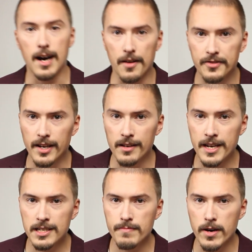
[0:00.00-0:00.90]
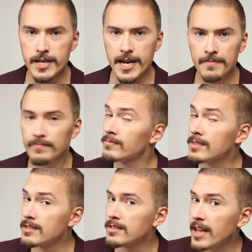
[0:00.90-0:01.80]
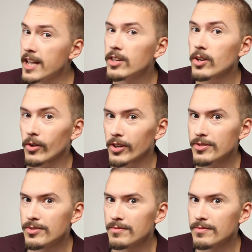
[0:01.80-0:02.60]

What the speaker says: Until next Monday, stay curious.